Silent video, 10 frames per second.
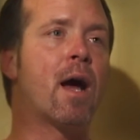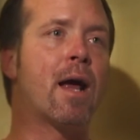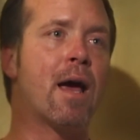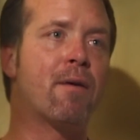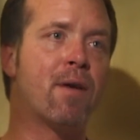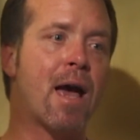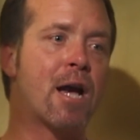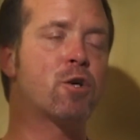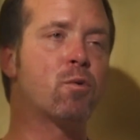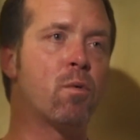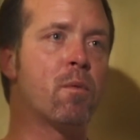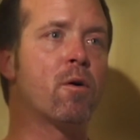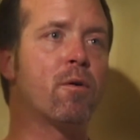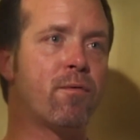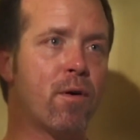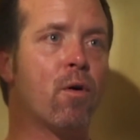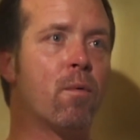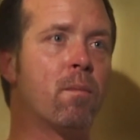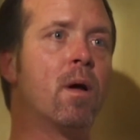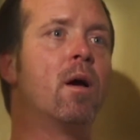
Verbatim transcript: I have actual film.